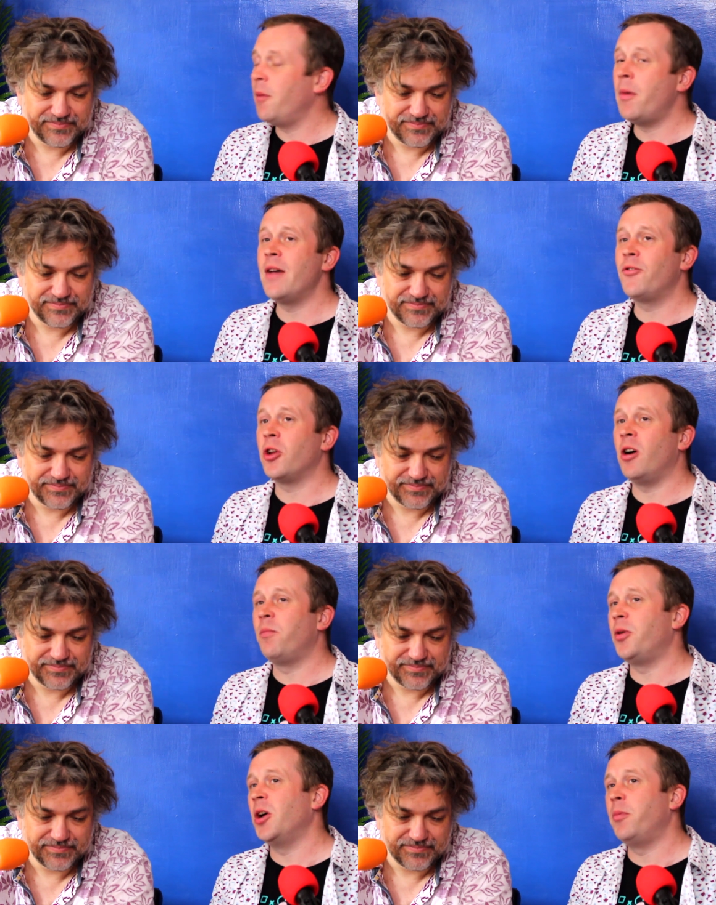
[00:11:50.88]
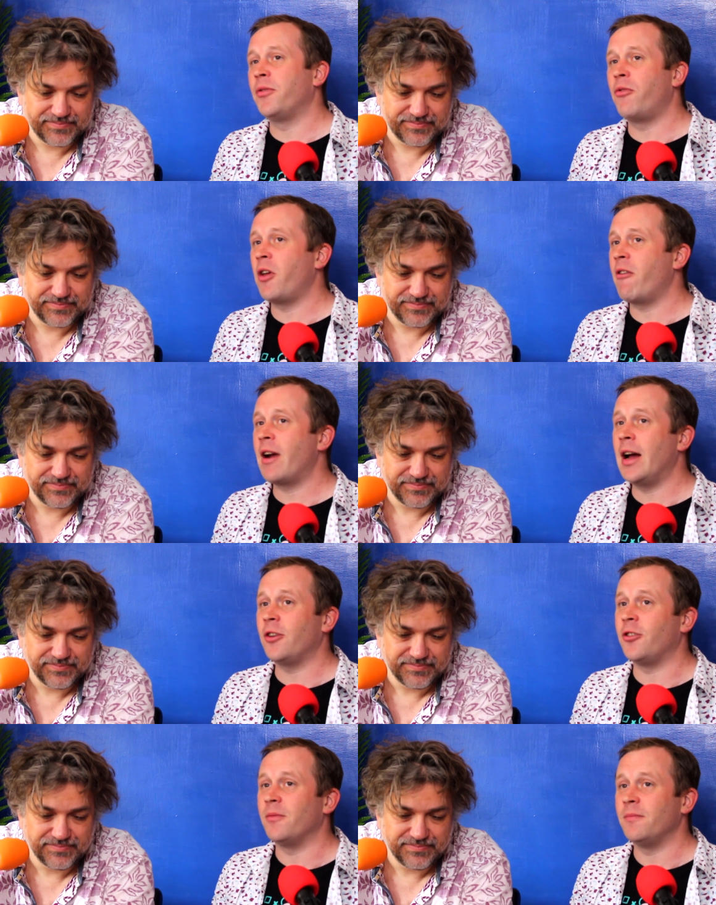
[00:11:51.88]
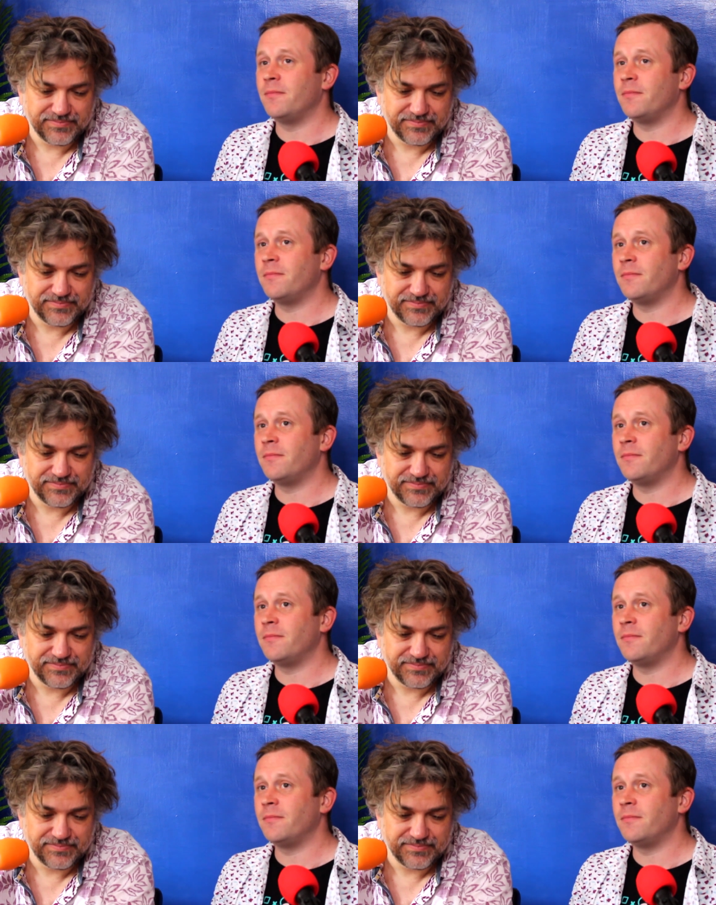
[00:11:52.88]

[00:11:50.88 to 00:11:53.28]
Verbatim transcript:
Speaker 1: I may have done it on purpose for the reaction.